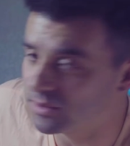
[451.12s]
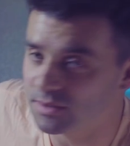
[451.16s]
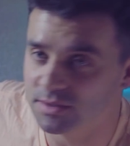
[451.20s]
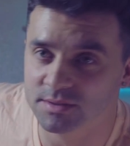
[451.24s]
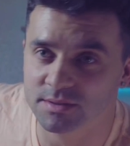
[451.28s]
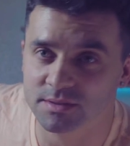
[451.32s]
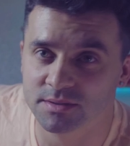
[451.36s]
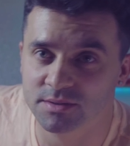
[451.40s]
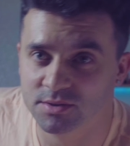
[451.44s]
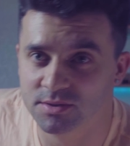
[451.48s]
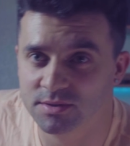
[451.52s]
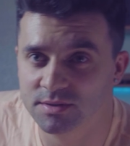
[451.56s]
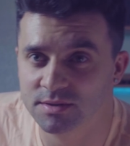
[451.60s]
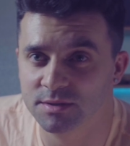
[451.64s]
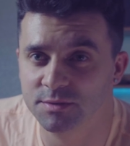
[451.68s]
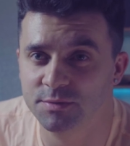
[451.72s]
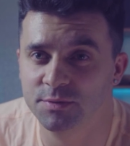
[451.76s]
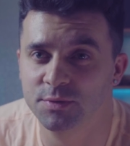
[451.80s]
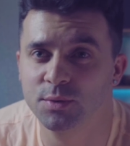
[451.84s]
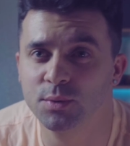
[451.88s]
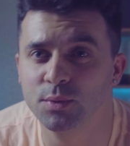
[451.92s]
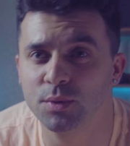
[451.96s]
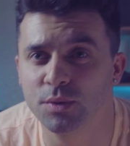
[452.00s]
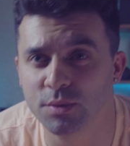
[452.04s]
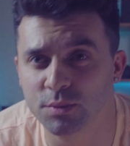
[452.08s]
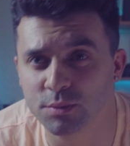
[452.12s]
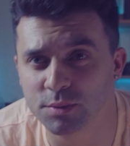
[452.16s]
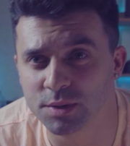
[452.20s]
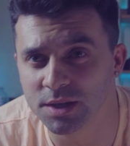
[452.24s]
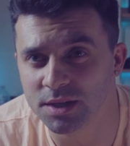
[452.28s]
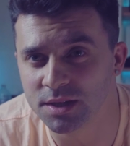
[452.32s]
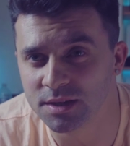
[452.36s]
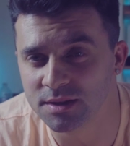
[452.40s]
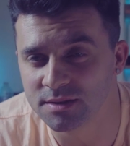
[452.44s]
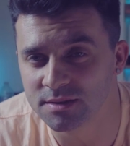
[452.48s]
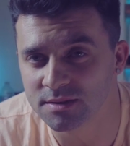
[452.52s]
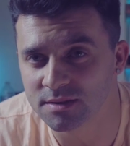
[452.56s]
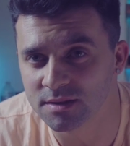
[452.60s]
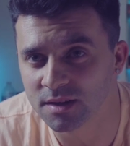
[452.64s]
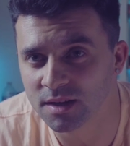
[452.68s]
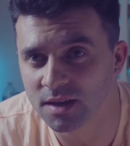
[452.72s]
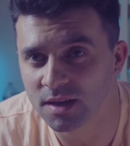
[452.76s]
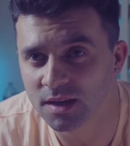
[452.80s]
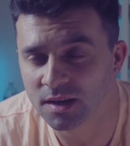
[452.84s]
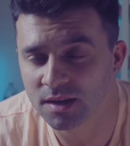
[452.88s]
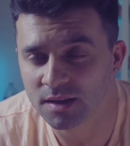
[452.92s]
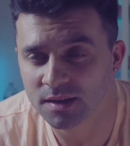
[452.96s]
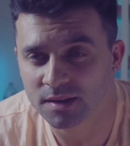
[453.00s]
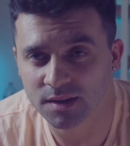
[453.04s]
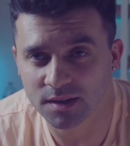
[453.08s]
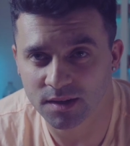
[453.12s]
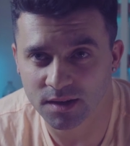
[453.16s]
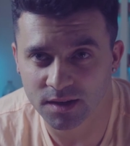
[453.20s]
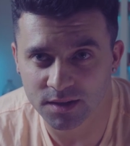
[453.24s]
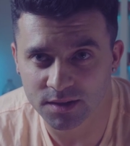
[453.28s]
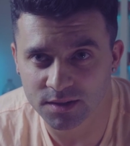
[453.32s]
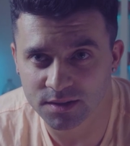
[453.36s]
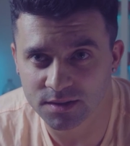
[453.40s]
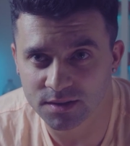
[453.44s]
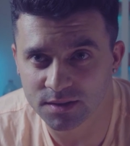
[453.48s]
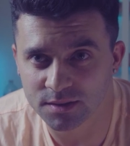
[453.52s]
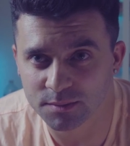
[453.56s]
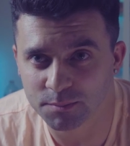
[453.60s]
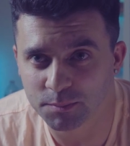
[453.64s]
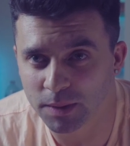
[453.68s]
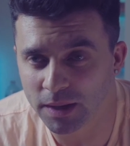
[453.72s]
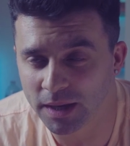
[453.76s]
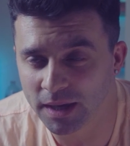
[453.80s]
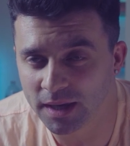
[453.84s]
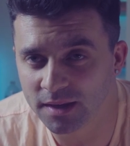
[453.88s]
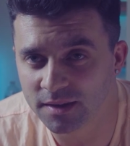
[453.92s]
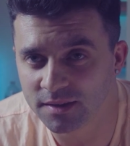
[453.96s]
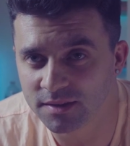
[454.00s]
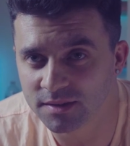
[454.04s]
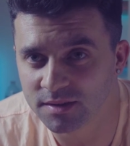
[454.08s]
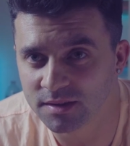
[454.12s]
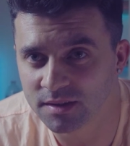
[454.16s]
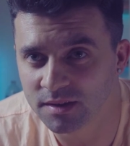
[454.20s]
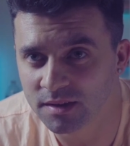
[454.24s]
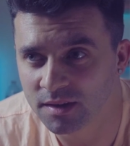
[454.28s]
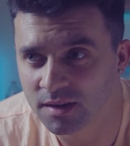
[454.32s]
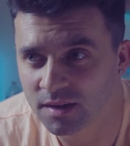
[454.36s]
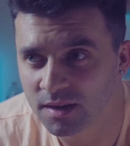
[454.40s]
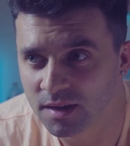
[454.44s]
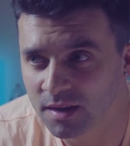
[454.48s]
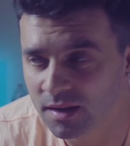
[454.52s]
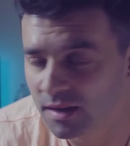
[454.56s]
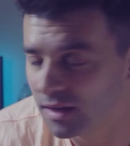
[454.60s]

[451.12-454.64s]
There's just a few threes that I did paint